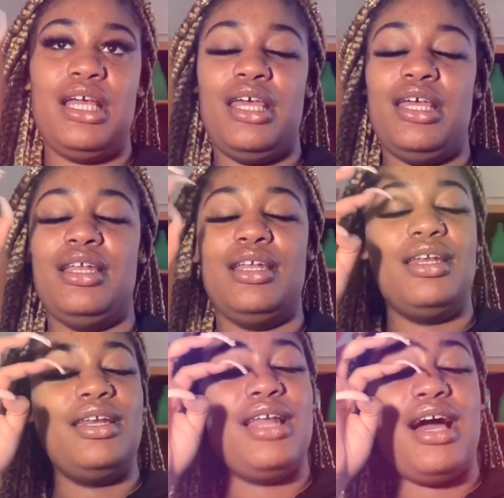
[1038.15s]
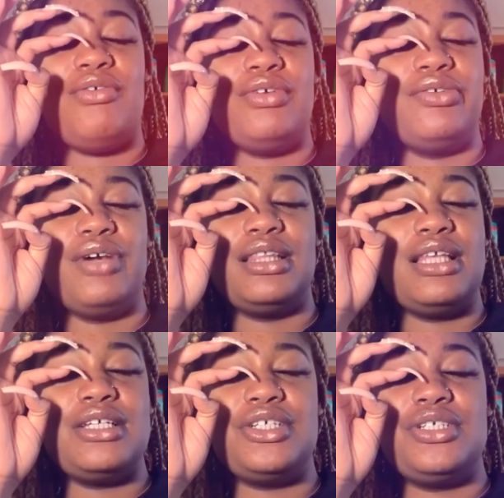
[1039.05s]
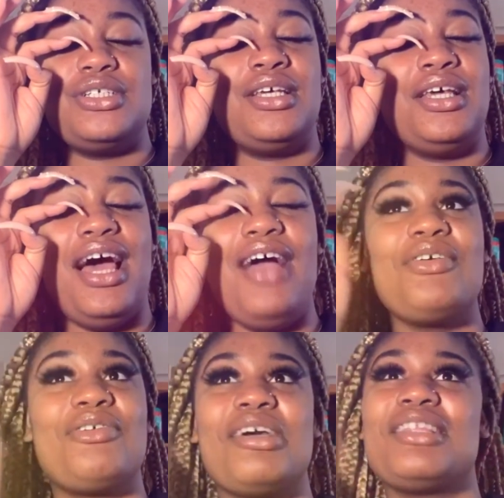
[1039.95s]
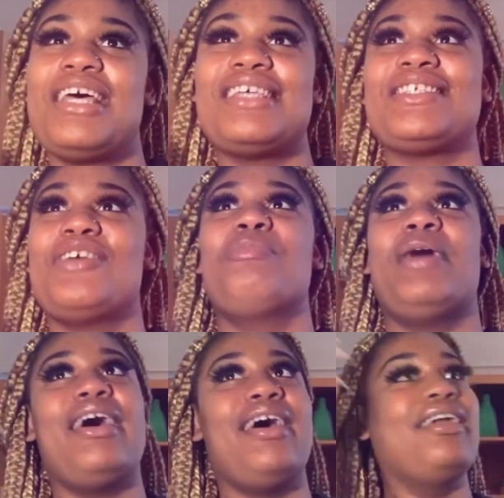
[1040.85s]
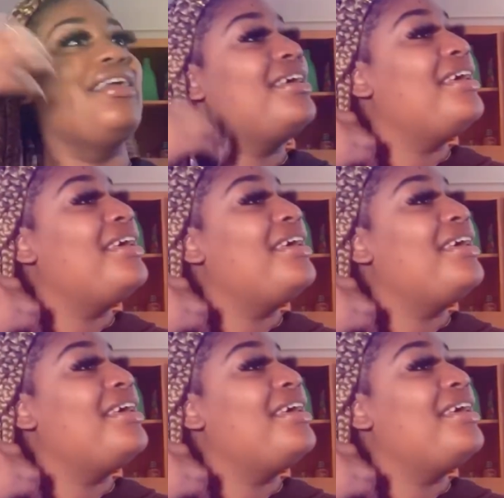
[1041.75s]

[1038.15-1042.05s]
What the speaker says: and I regret that. I regret that so bad.